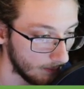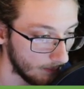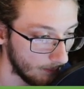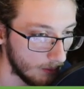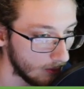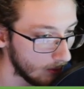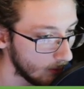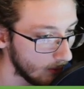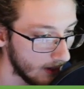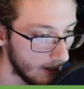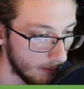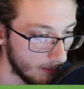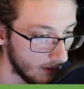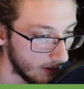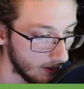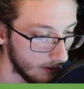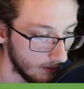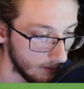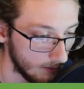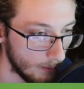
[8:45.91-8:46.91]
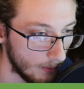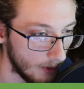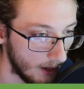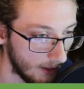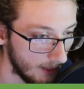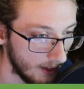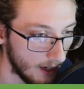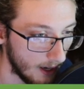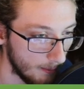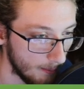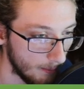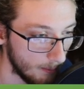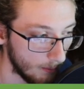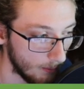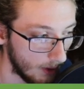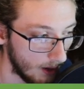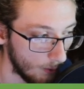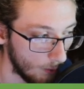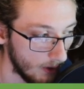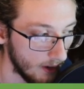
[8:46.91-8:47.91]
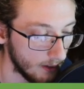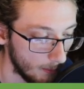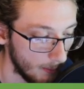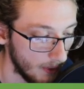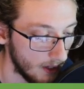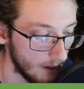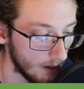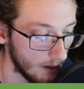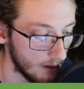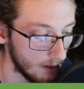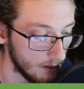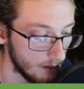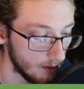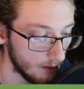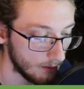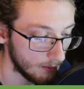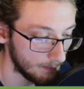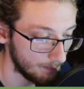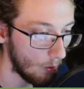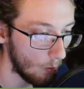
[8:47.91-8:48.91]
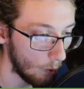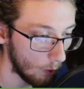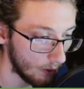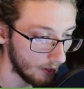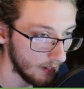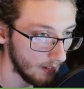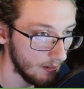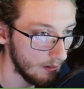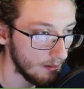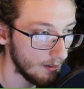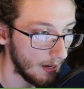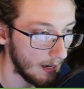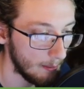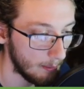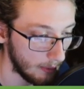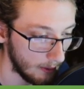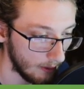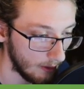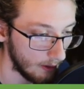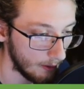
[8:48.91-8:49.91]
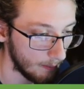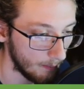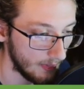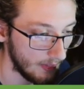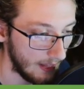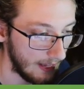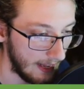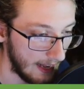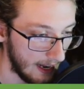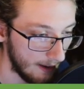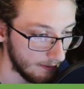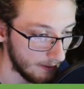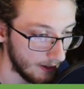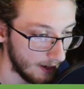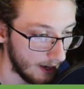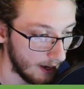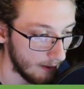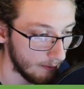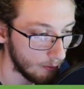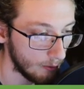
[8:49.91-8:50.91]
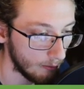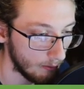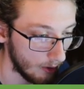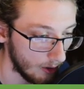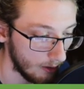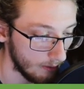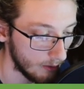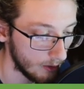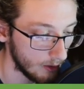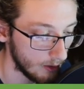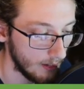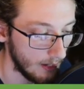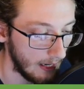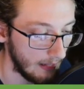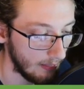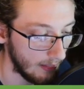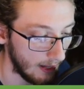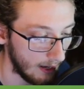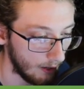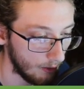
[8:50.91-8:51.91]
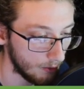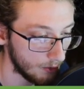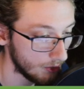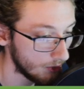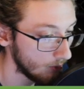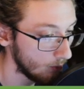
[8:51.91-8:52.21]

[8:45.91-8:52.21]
Well, wait a minute. I think I win because Orchid and Plum, they have to have revolver and lounge,